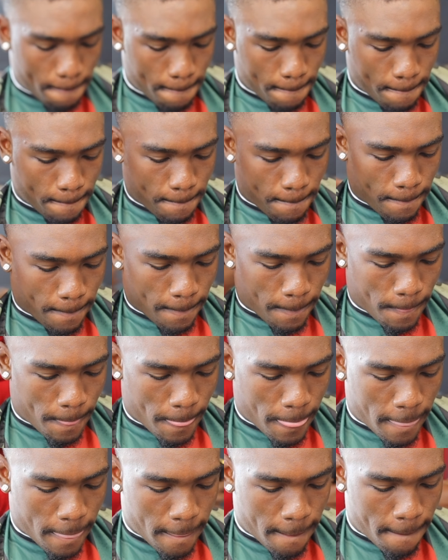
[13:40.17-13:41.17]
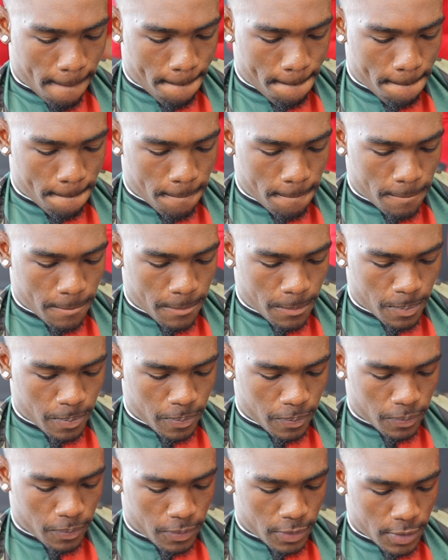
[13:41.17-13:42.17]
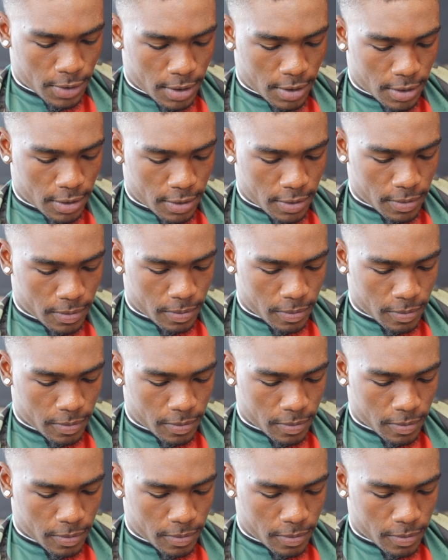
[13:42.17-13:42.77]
I started out going to college. Yeah.